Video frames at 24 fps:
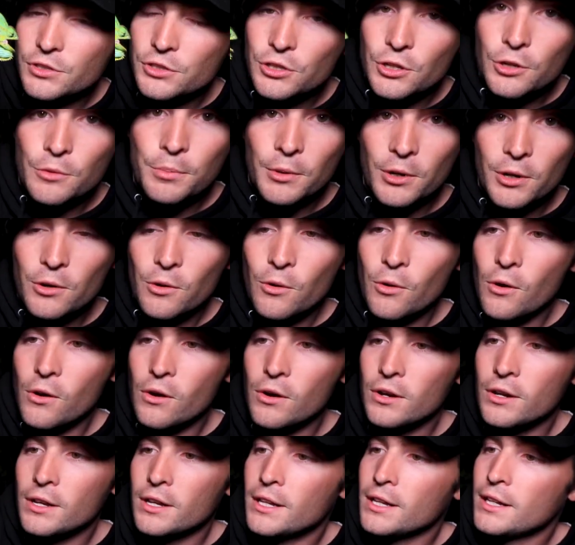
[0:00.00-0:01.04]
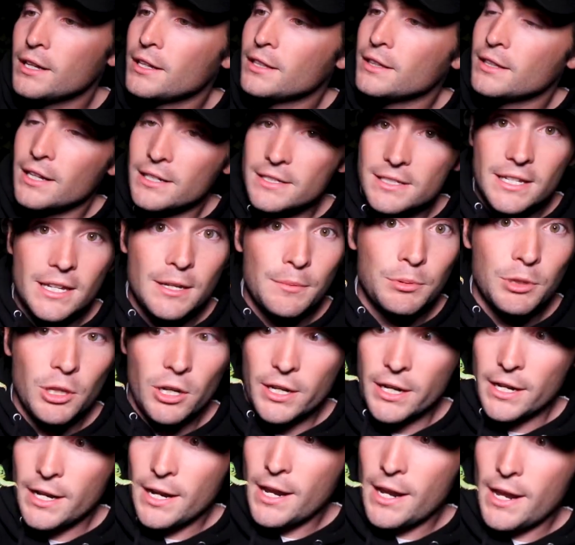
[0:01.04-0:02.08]
Super cool. Let's keep
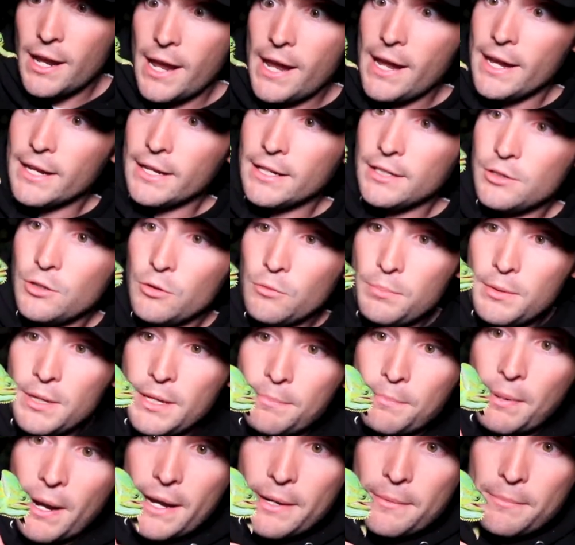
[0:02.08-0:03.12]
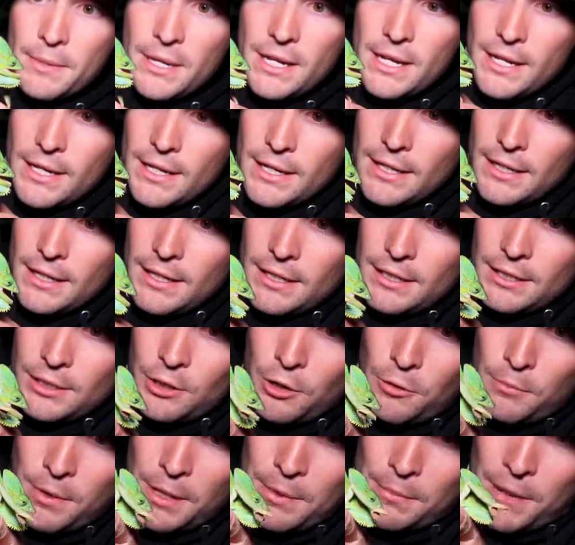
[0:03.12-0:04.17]
looking. Hey, don't be biting me.
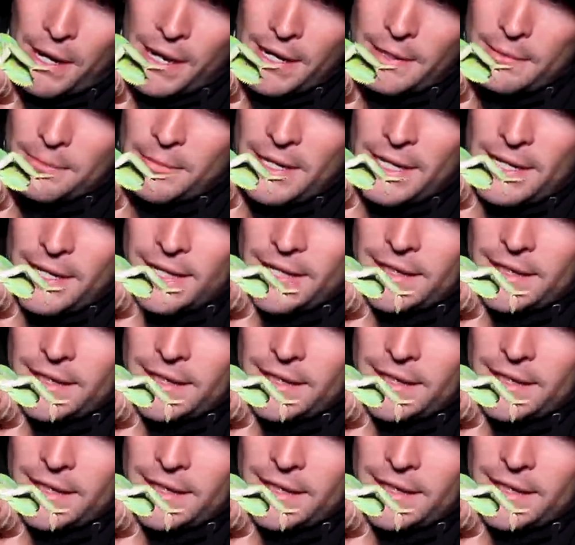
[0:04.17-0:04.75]
Don't be biting me.